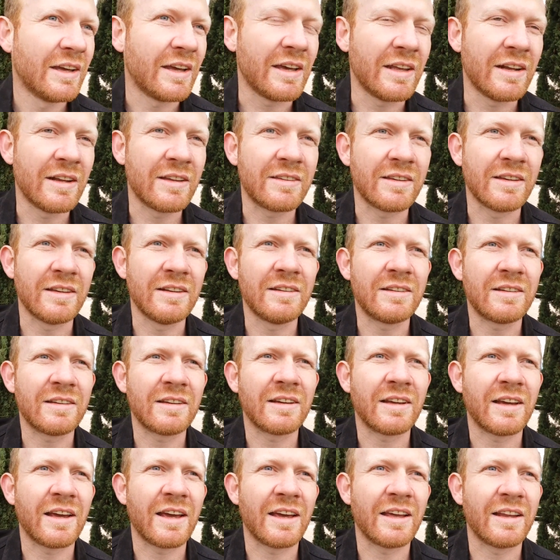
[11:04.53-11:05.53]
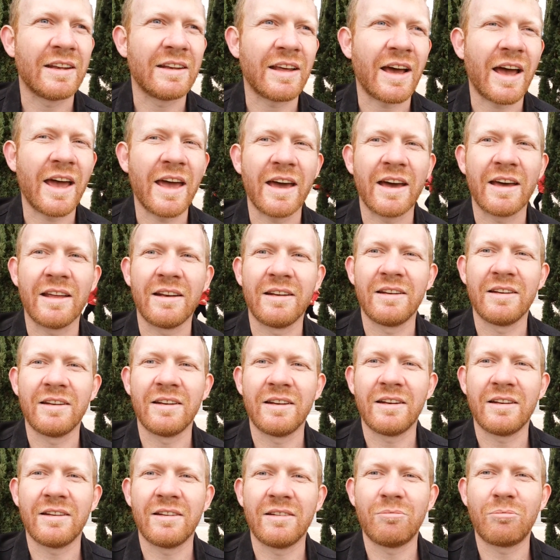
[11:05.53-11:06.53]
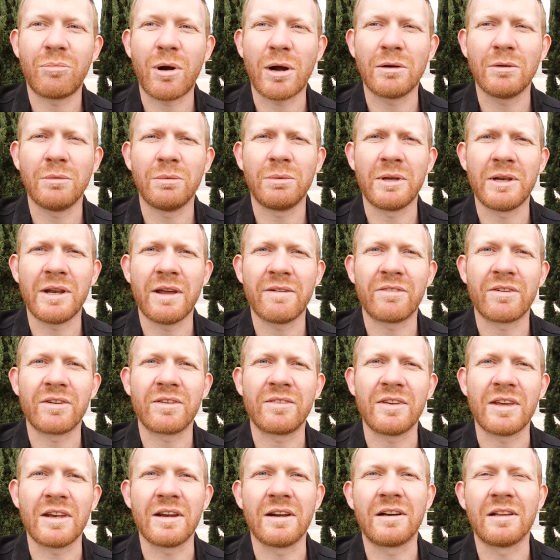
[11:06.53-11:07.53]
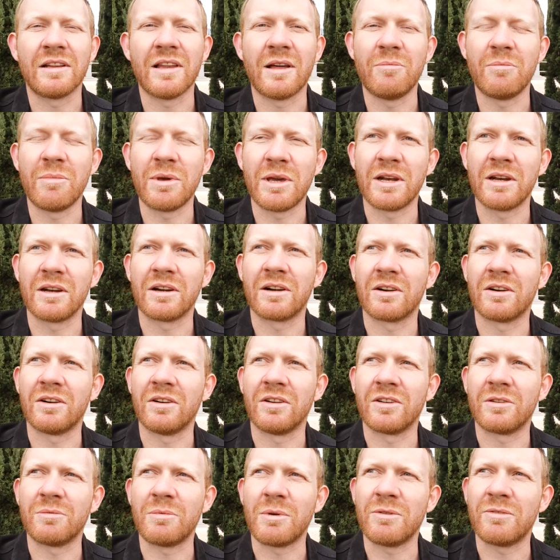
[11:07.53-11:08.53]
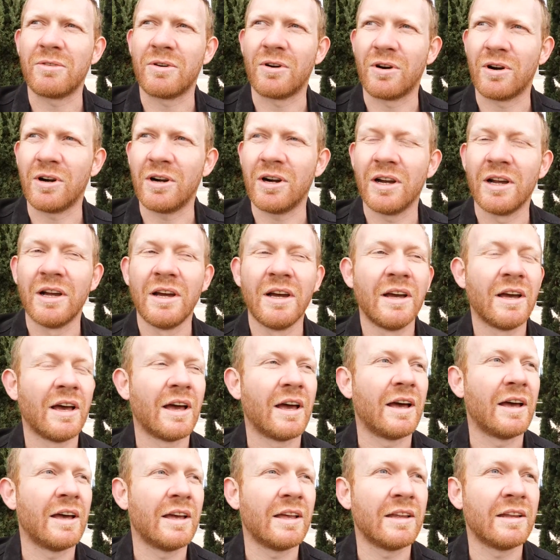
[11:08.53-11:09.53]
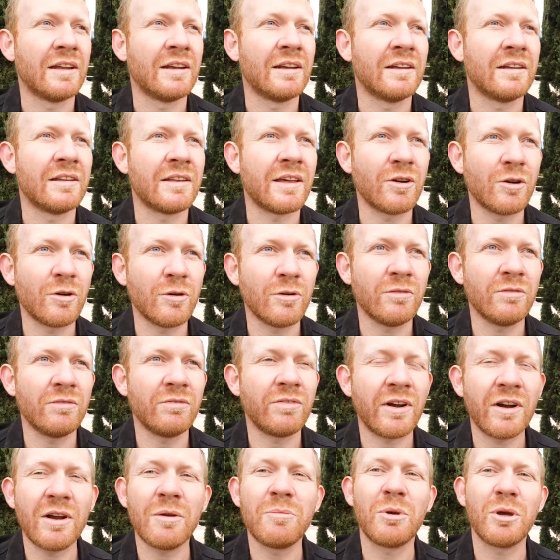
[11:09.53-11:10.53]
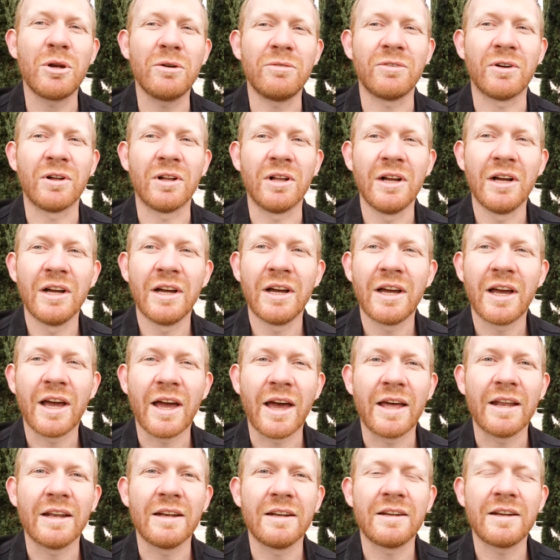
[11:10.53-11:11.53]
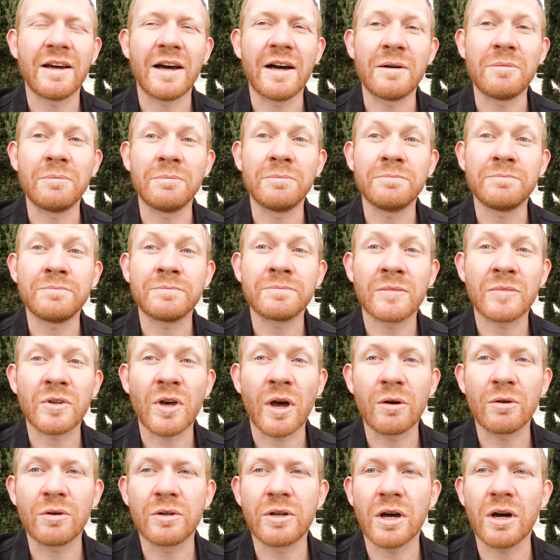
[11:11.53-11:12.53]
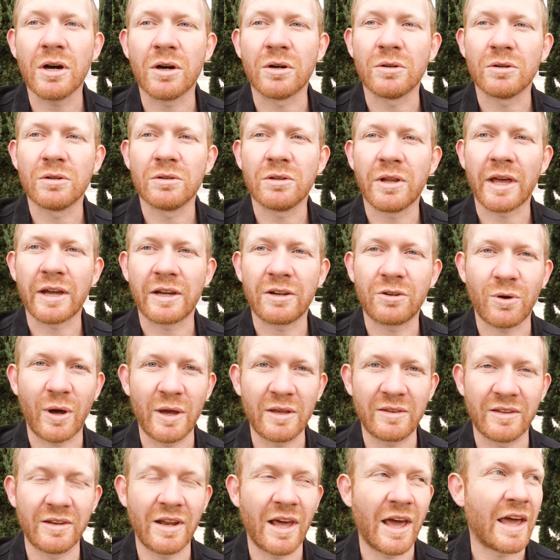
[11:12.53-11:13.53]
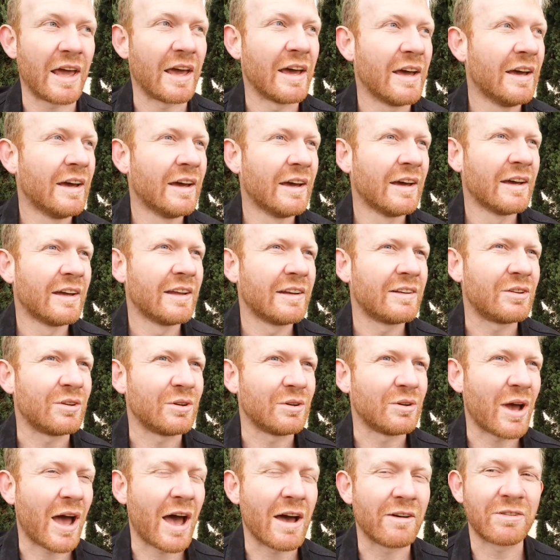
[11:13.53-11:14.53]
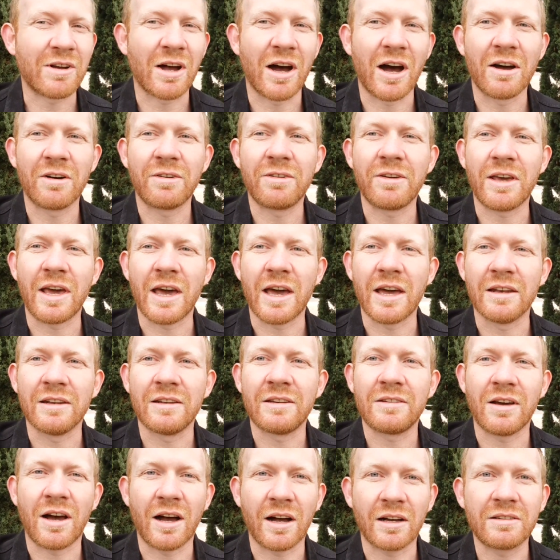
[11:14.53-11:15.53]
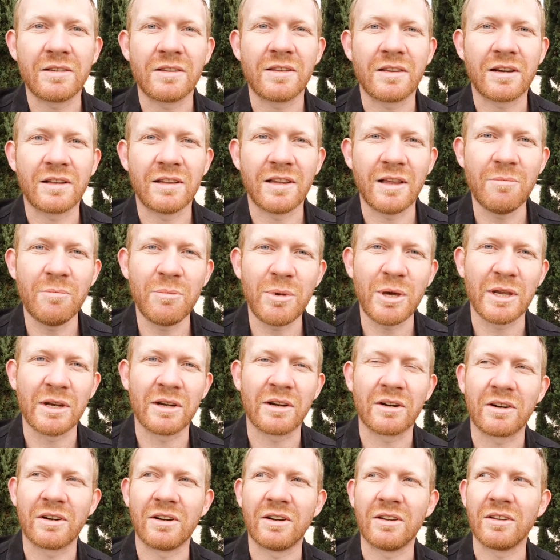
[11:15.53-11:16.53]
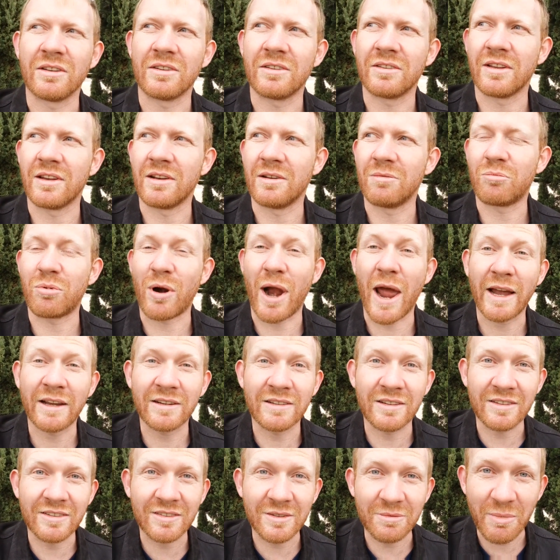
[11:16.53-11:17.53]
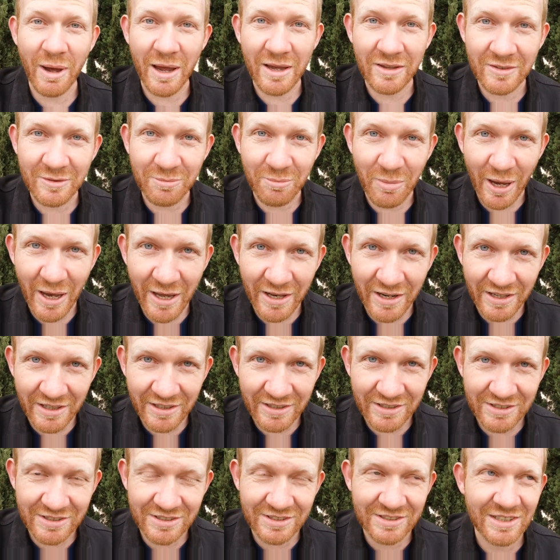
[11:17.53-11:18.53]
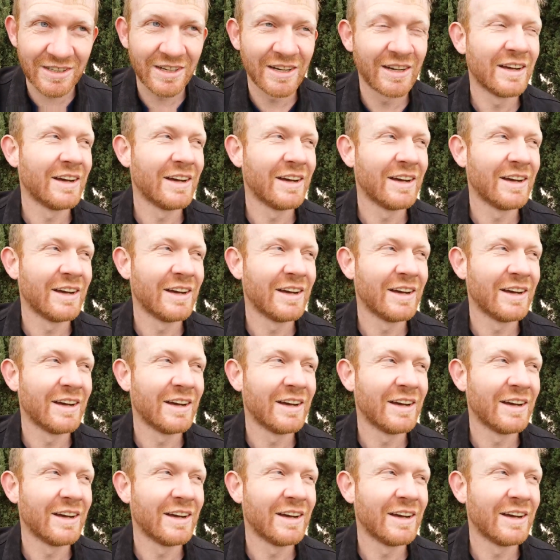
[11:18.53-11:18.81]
innocent, and I had probably never seen Colombian girls before, and they were very beautiful. And so I would go like twice a day to have coffee and talk to the Colombian girls and practice my Spanish.